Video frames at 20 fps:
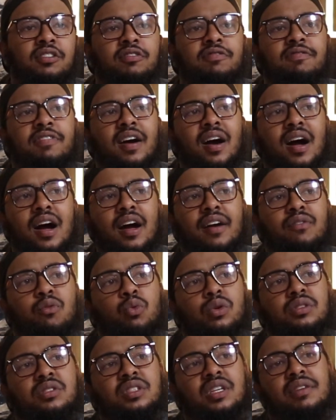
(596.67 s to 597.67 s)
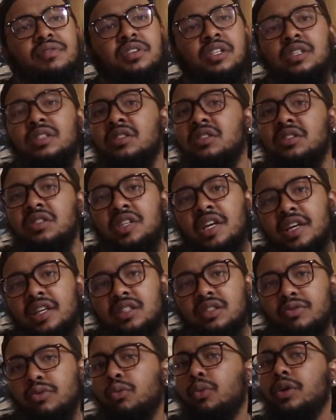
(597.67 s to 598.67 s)
$176
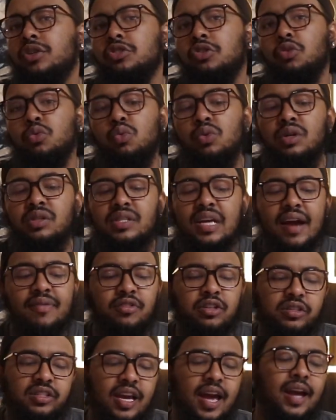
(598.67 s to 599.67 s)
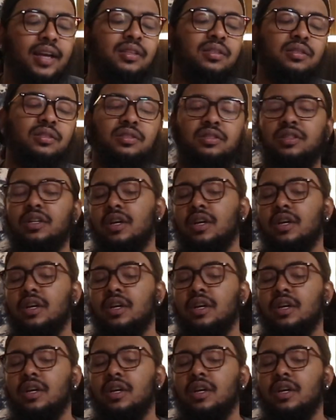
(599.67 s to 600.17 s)
for Retro 1 after taxes.